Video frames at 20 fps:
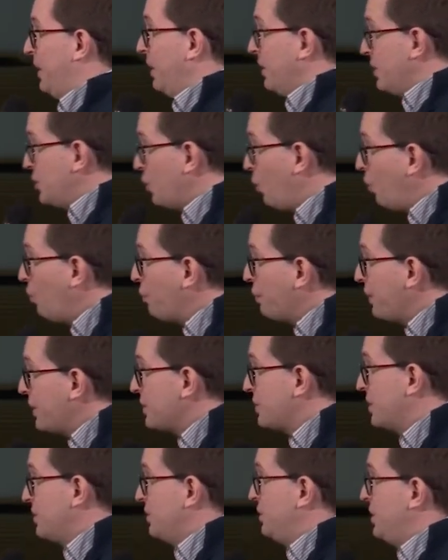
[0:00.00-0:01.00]
These are all
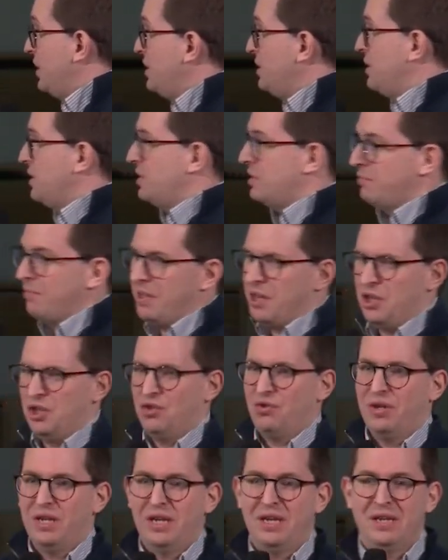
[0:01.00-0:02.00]
things that Jesus'
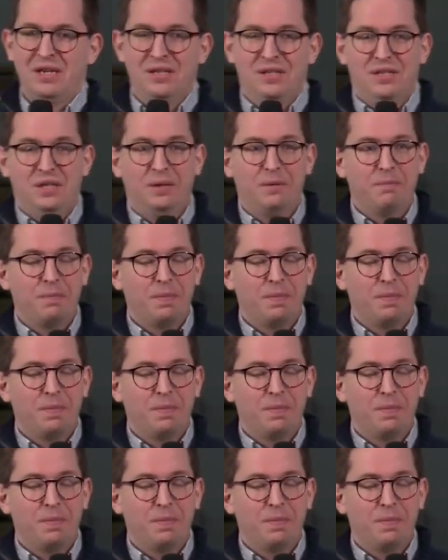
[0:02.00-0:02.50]
ministry is.